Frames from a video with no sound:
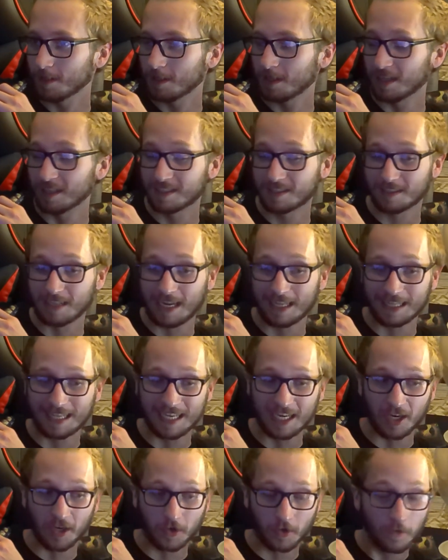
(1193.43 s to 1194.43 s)
A
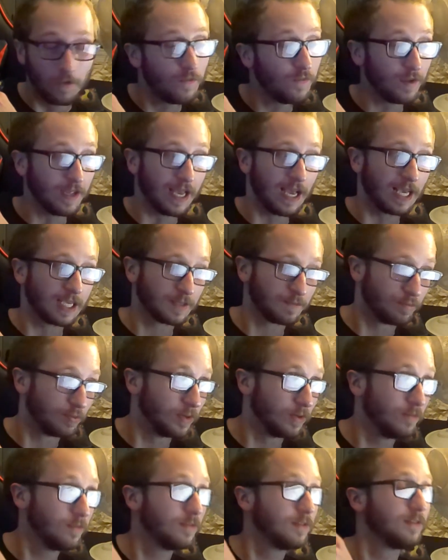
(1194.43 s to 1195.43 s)
silent, goofy ass
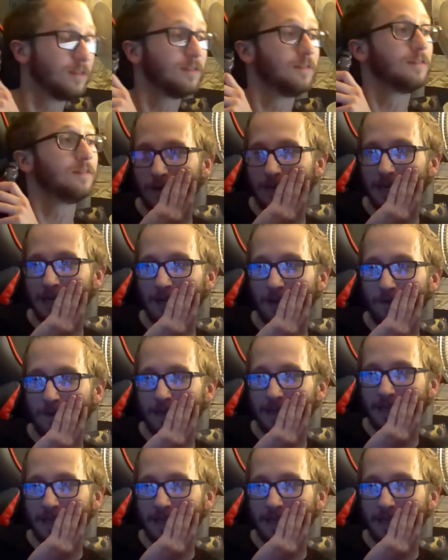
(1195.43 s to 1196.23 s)
brute. Why are we